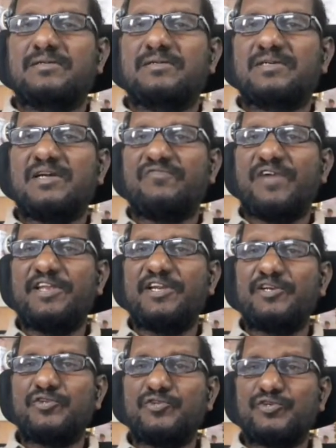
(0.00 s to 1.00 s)

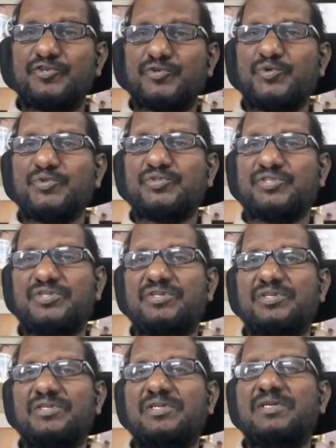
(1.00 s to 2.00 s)
confining to the truth,
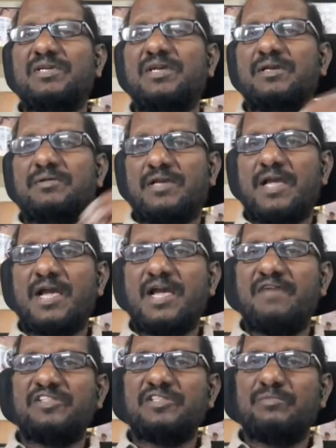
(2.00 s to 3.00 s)

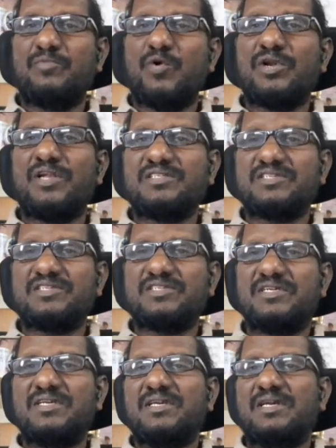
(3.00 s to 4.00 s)
having the morals,
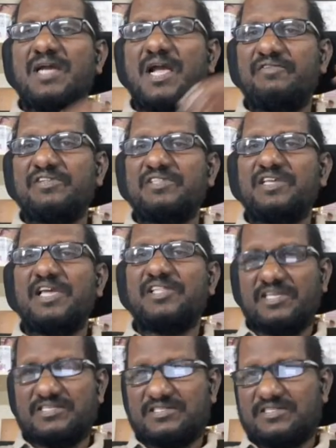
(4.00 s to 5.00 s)
having the
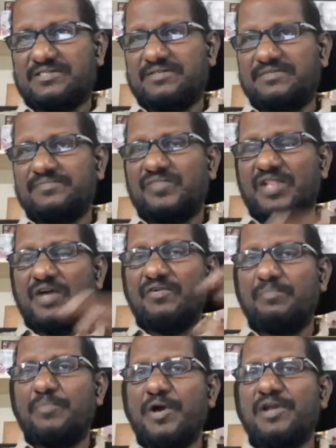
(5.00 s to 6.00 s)
ethics. Now
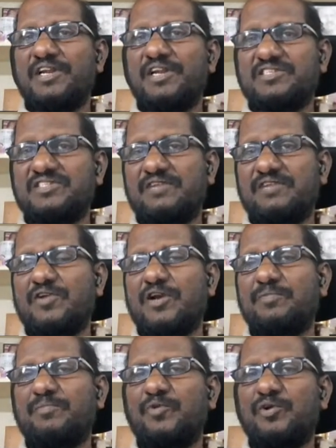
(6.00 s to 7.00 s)
in politics, there will
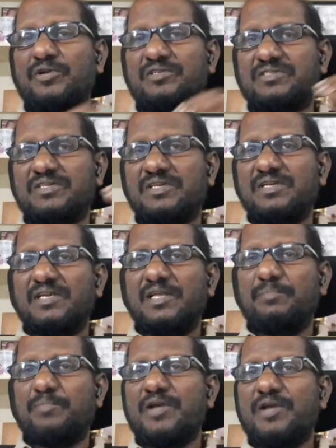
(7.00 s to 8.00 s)
not be morals.
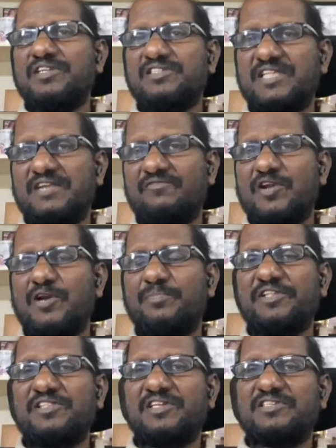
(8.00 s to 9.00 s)
In politics, there will not
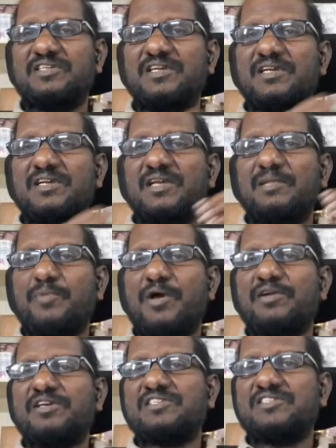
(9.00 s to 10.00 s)
be ethics. In
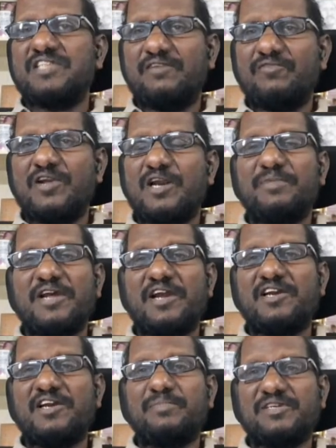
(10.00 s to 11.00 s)
politics, there will not be
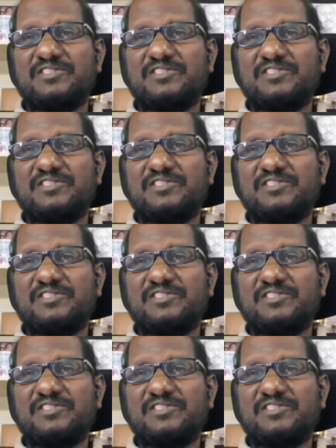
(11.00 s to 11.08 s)
100%